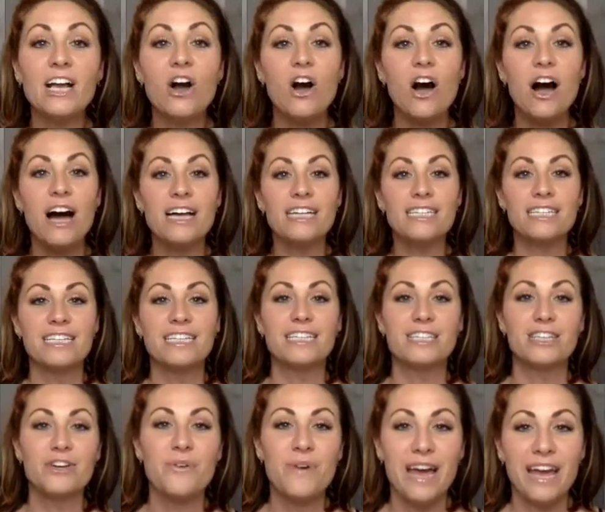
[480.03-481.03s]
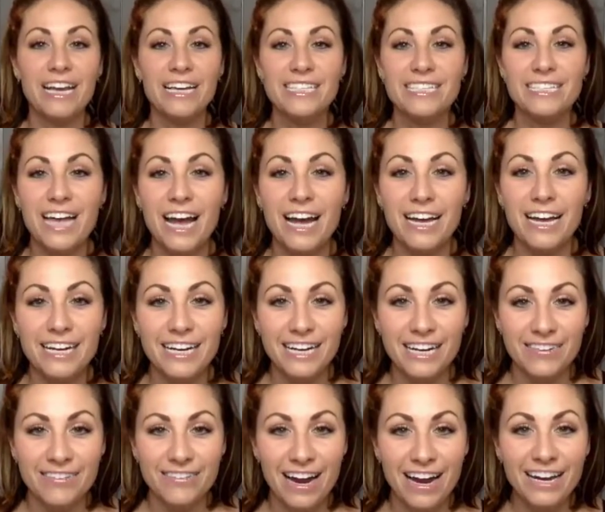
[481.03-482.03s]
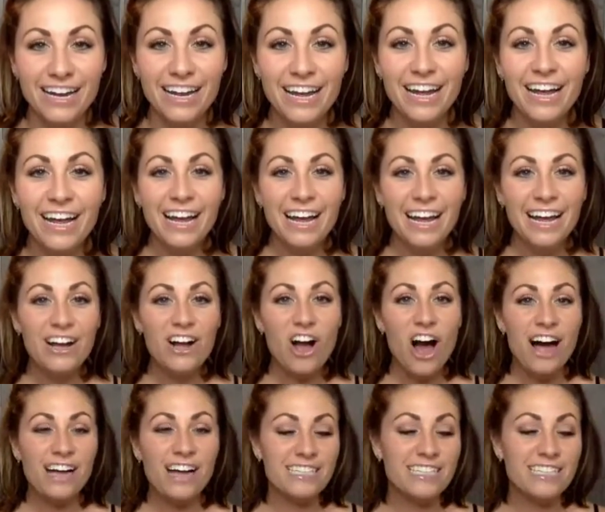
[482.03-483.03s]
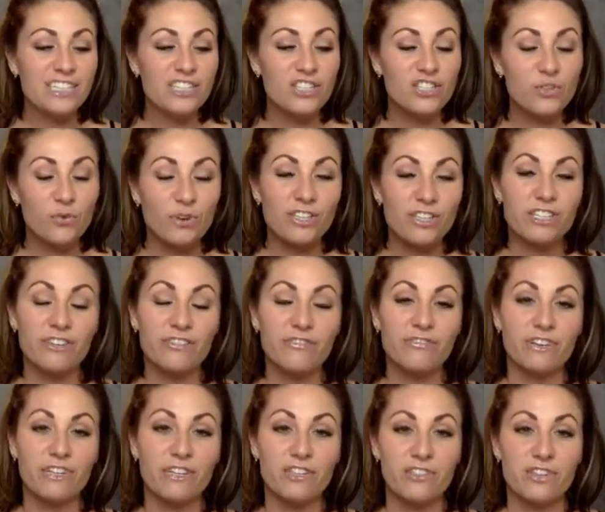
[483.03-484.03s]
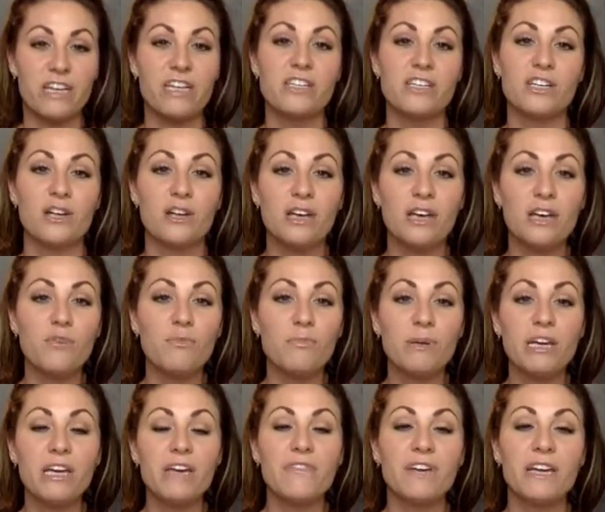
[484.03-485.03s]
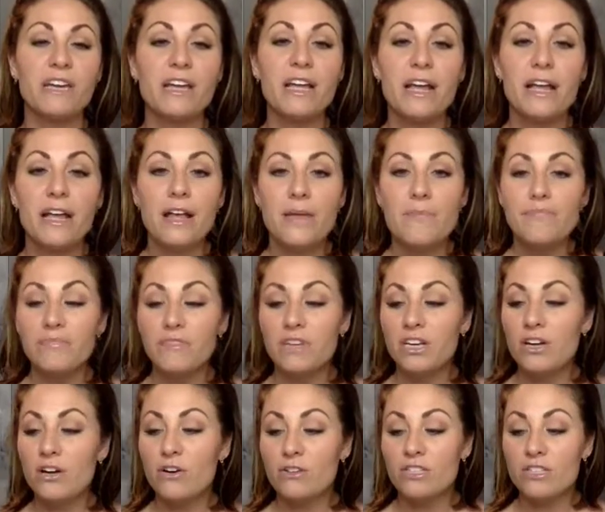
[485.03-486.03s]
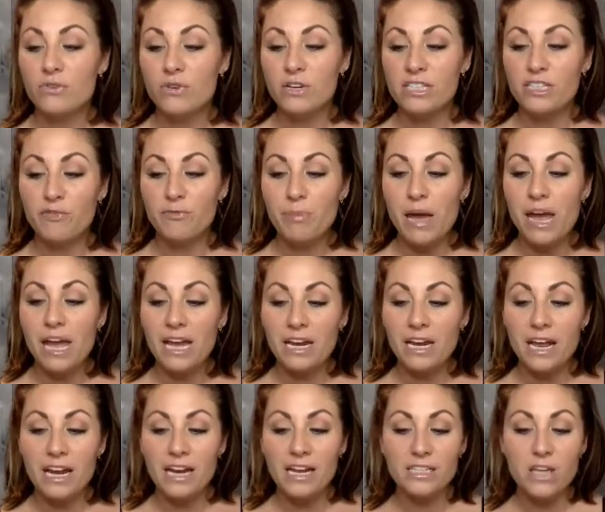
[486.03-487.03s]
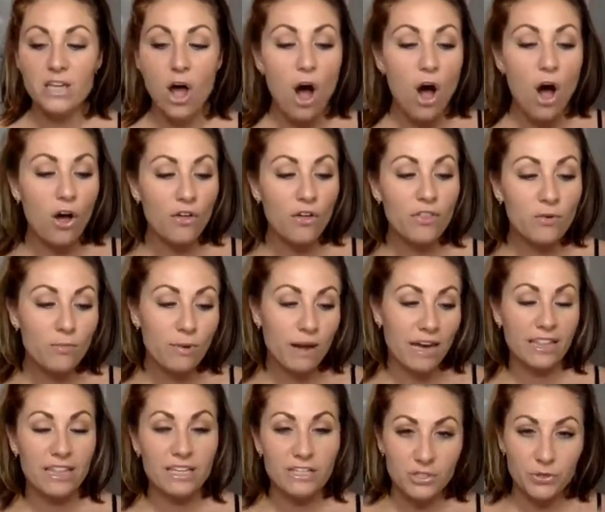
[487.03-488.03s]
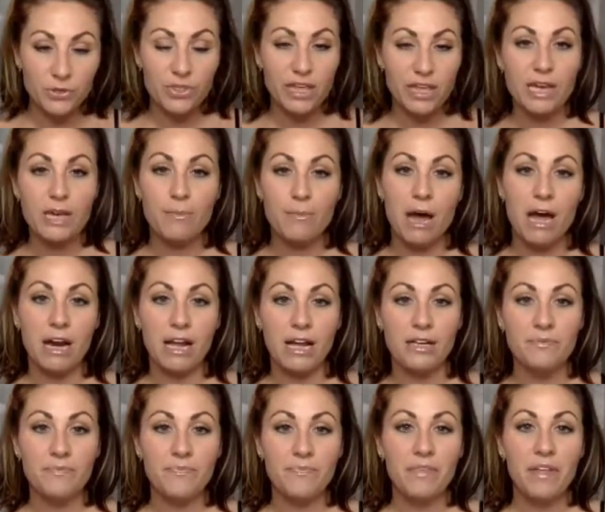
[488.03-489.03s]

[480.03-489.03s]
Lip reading: causes you anxiety, right? It causes a source of frustration. It could be even, a source of pain. And it's all the way that you think about it.